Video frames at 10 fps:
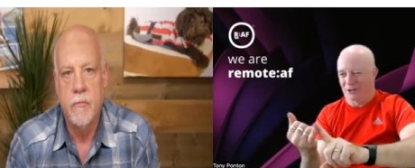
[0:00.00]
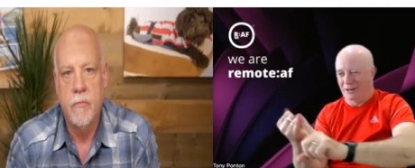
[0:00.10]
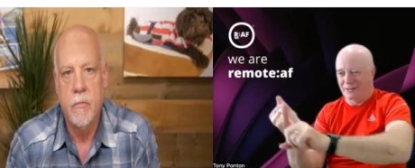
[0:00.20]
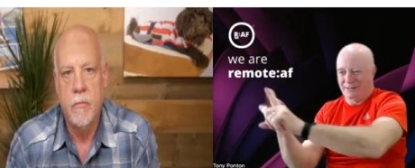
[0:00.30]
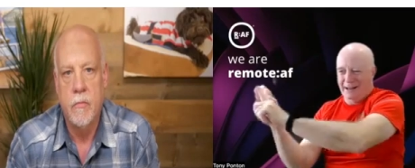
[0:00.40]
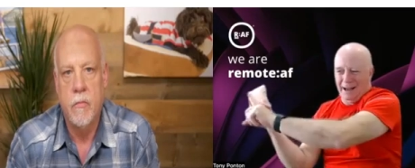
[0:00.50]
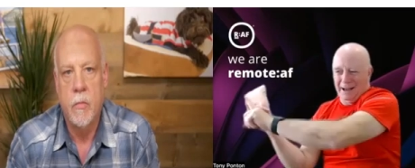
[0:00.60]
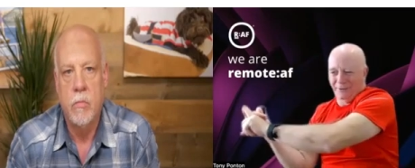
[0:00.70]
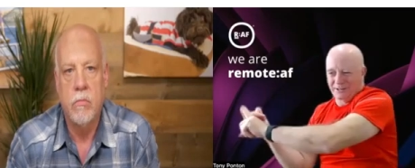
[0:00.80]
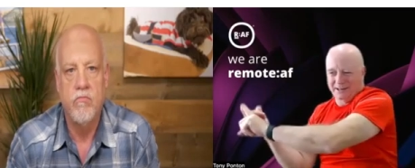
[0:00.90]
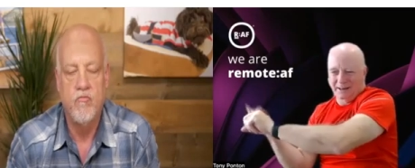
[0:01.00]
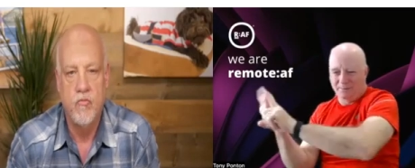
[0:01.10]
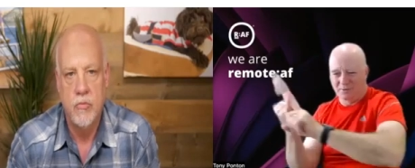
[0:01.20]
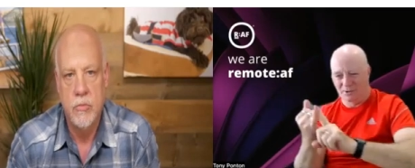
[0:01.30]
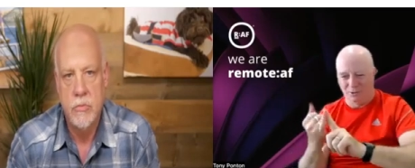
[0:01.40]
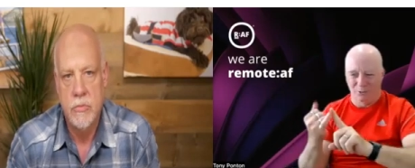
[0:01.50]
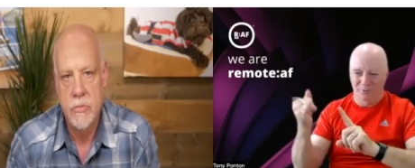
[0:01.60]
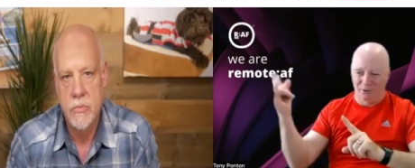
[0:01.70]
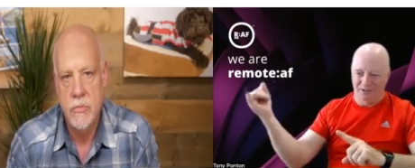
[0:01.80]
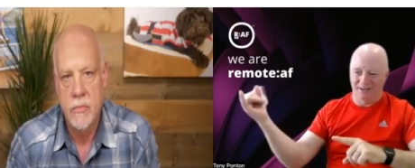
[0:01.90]
Speaker 1: against other teams, and
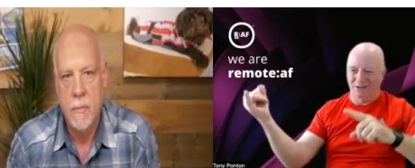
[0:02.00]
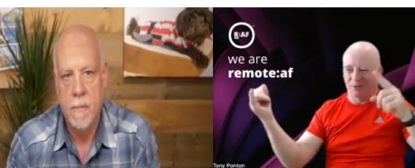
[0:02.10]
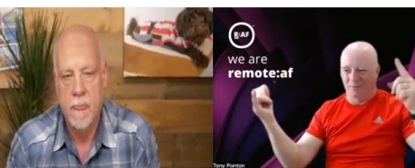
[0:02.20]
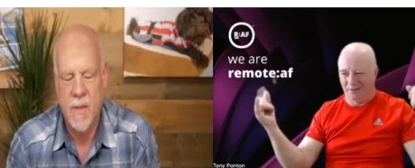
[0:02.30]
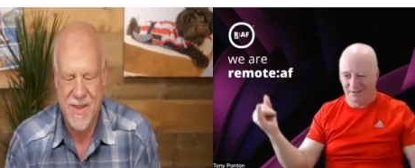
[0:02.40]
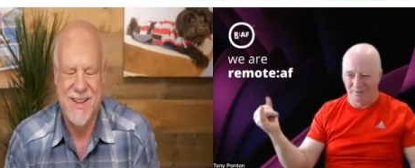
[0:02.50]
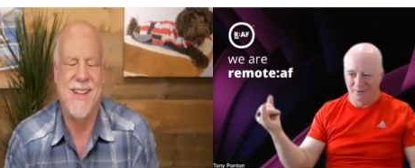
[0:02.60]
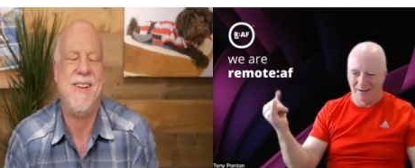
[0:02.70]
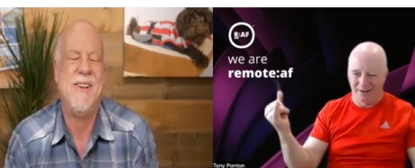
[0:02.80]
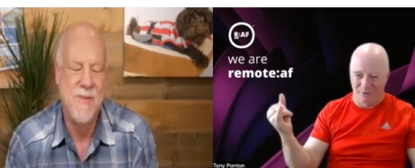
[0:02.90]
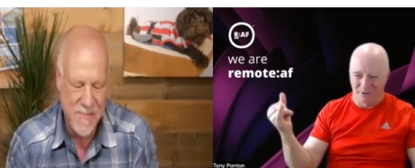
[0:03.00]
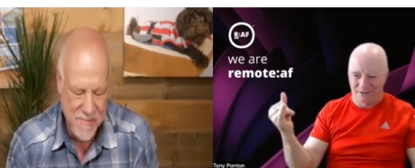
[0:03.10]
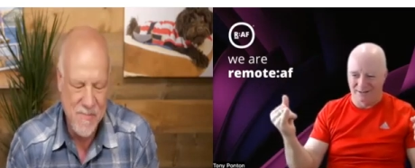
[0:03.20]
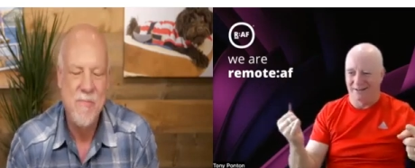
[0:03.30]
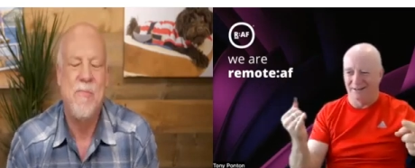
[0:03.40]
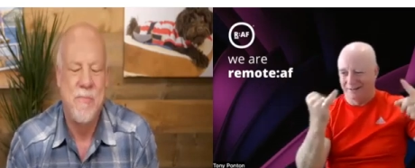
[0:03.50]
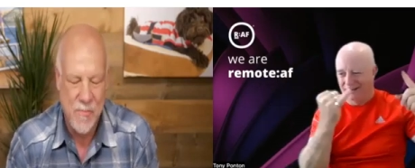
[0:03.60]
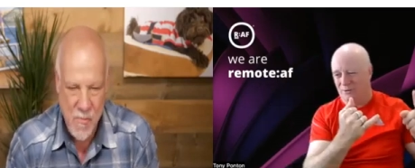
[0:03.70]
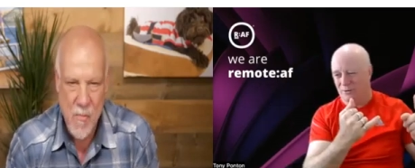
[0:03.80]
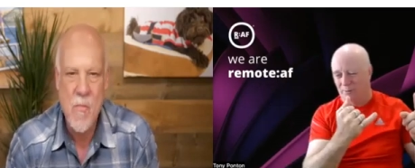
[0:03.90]
your velocity should be the same as their velocity and
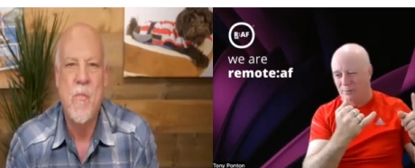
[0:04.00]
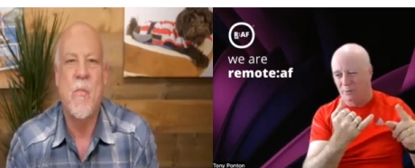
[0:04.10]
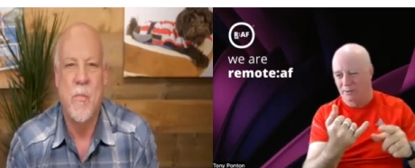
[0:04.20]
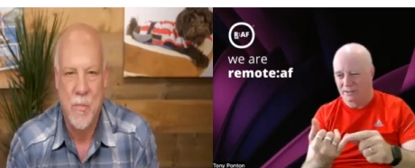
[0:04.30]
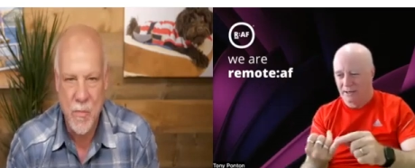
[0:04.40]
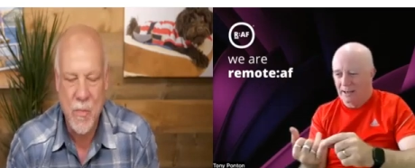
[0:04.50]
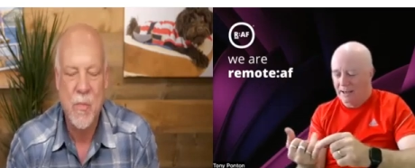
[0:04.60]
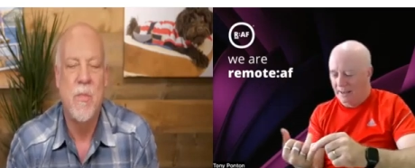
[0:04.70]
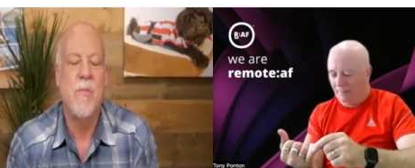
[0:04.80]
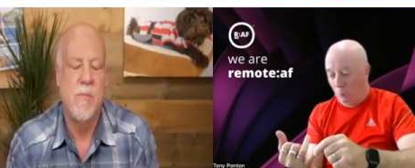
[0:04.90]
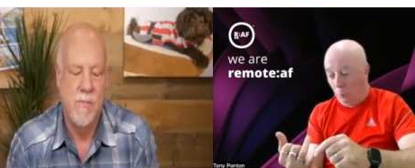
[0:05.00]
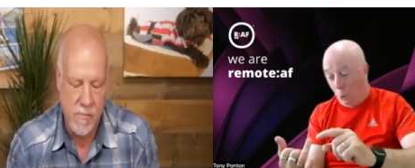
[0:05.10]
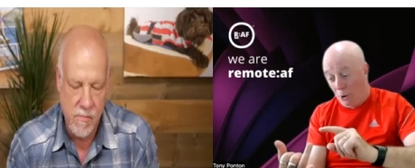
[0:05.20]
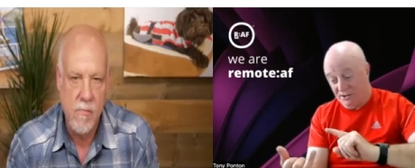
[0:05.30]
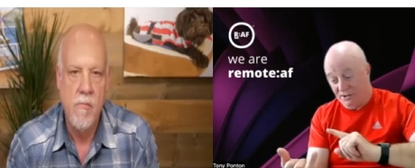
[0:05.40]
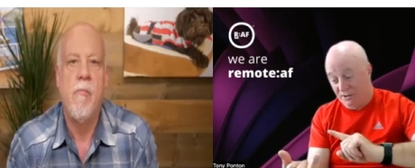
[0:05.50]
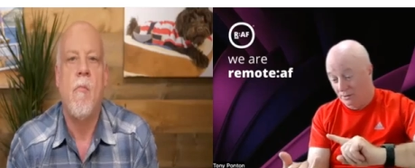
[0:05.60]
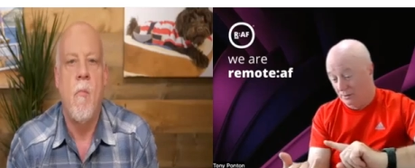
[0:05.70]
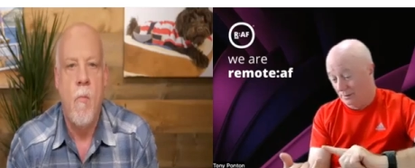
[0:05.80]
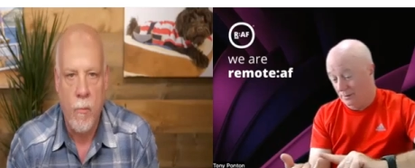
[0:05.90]
their story points. Um,
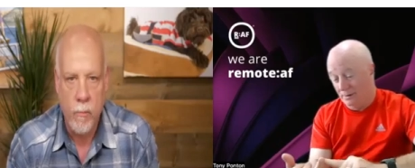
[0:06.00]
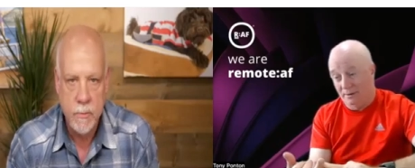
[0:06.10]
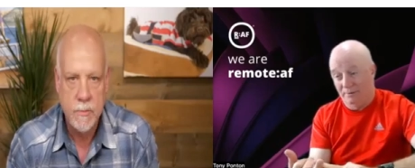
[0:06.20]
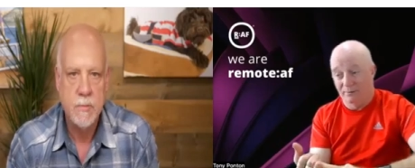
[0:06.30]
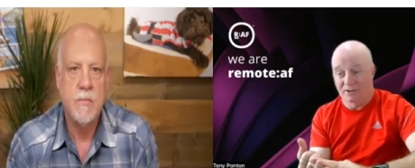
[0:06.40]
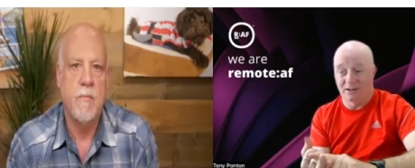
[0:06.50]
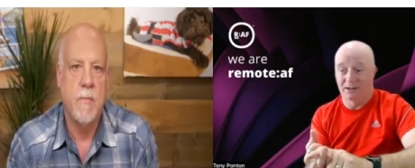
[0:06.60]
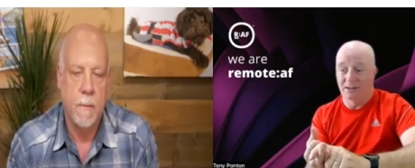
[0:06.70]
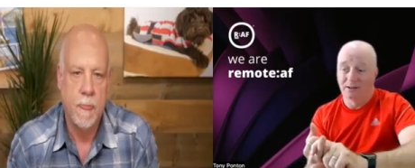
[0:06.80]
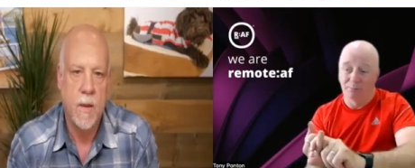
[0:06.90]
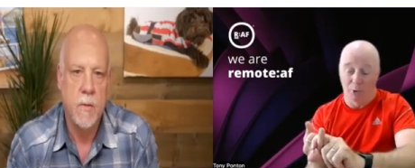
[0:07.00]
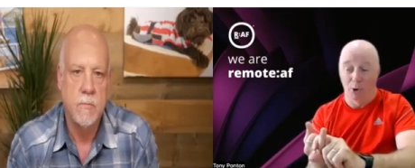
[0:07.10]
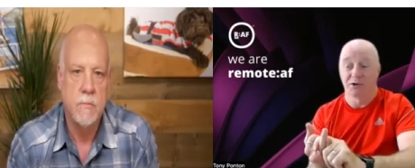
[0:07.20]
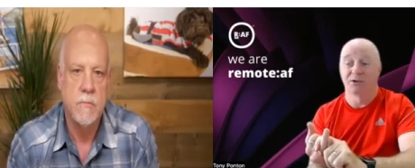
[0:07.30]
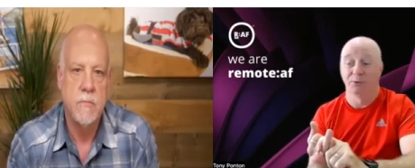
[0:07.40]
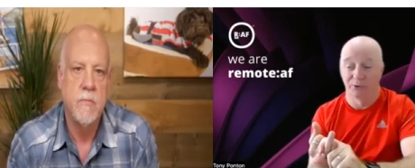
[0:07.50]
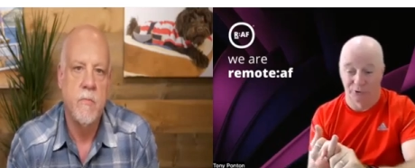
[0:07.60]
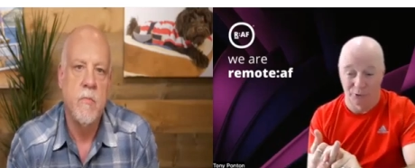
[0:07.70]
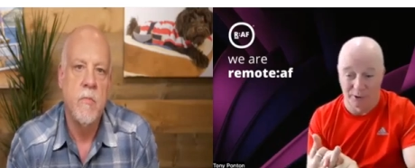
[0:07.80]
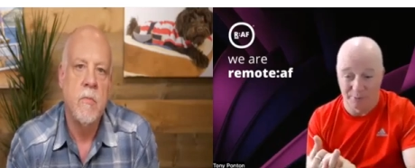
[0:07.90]
worst thing I've ever seen, personal
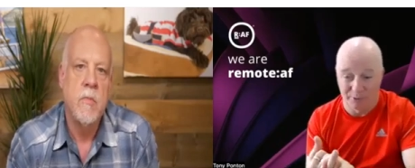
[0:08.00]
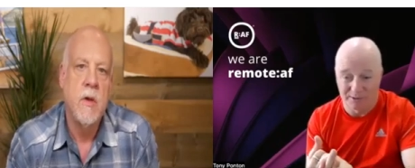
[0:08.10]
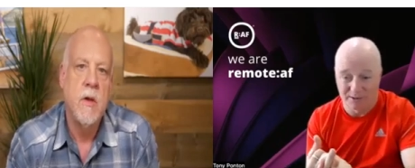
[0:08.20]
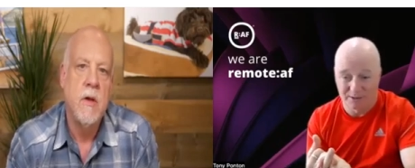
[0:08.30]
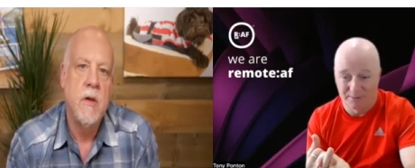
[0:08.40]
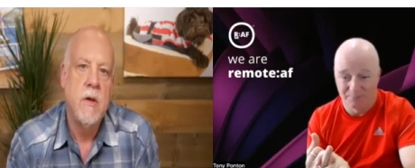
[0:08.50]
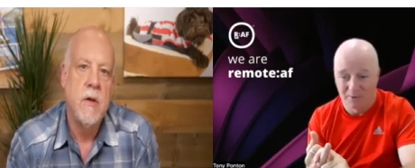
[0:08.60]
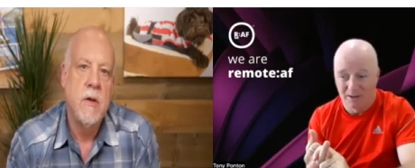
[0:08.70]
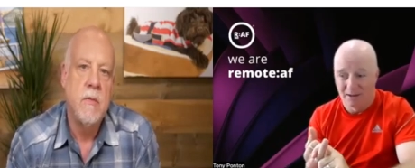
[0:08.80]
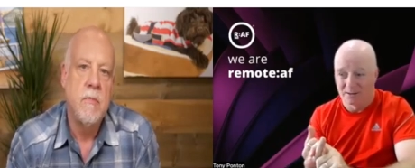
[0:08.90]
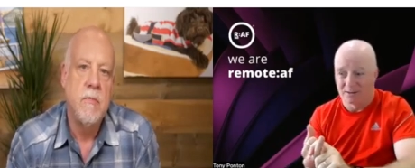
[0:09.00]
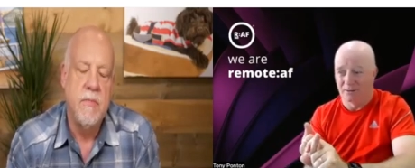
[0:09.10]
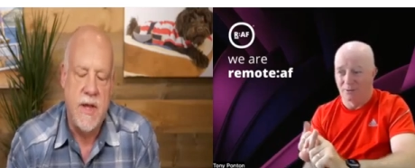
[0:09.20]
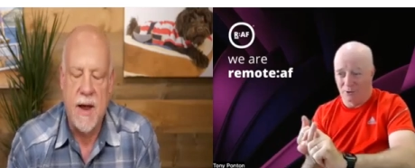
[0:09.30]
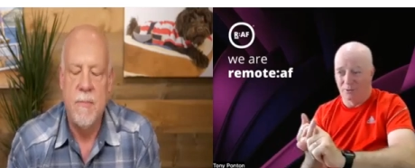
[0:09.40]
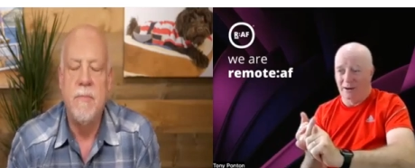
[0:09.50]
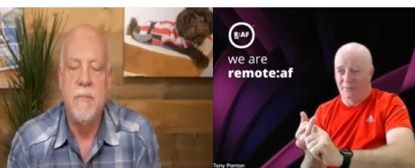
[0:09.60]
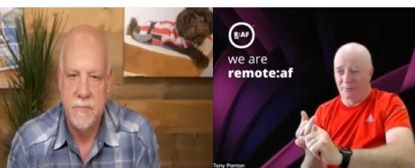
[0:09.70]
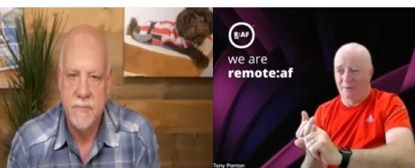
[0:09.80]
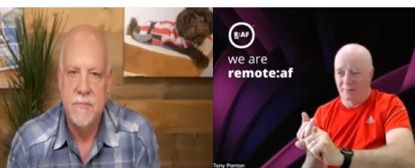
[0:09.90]
story points. So yeah. you
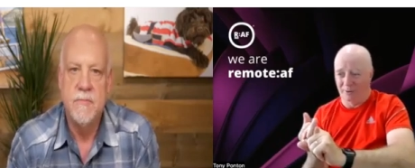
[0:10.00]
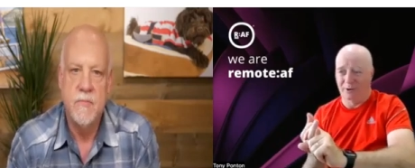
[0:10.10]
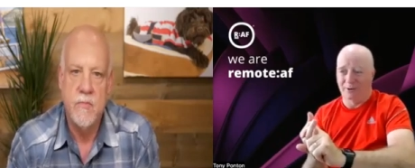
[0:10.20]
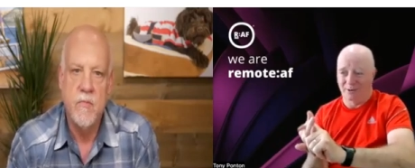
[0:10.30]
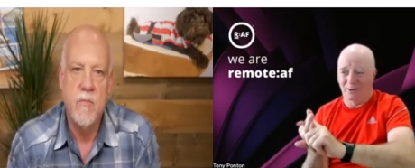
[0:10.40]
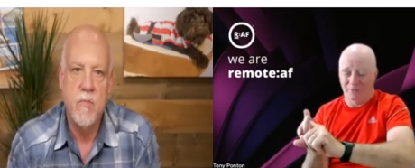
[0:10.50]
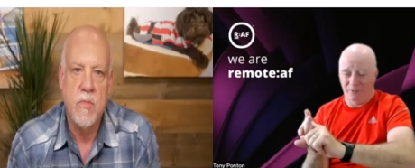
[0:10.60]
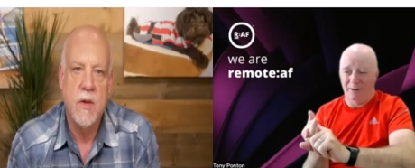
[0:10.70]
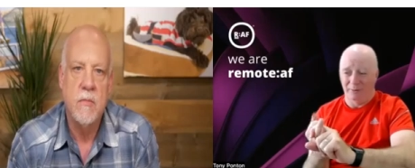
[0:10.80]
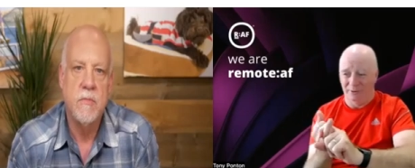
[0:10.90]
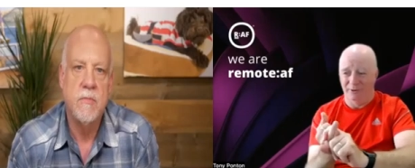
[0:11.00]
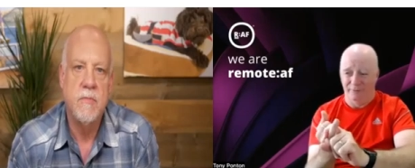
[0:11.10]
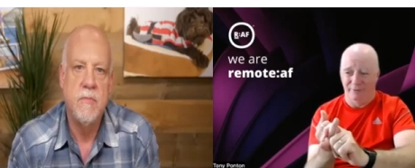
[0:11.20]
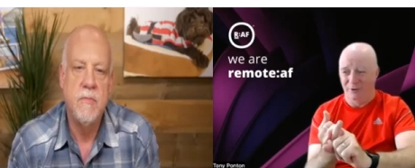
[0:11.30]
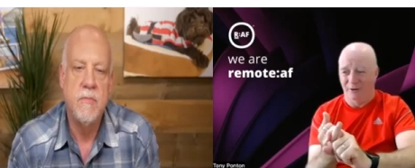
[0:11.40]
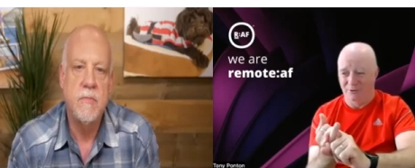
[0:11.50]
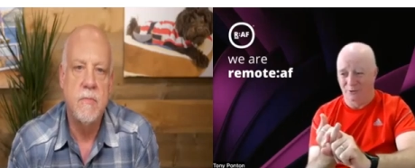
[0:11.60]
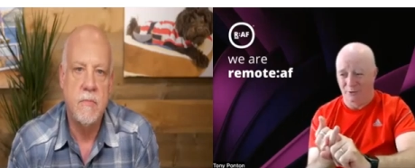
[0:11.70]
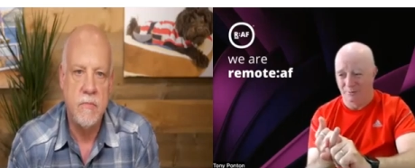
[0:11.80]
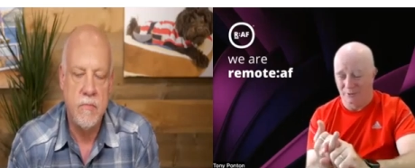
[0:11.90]
have to be able to you have to be able to deliver five
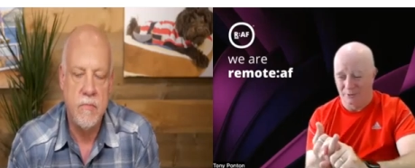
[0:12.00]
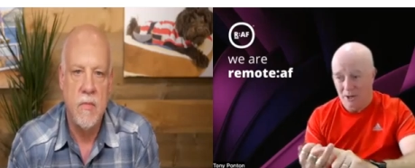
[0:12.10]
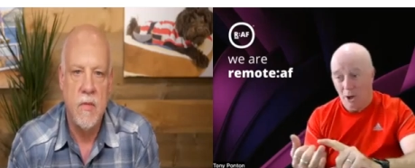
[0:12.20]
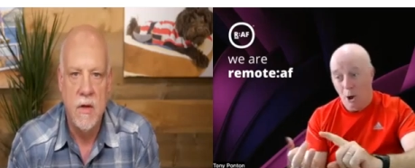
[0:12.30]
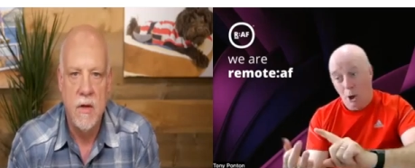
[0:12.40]
story points.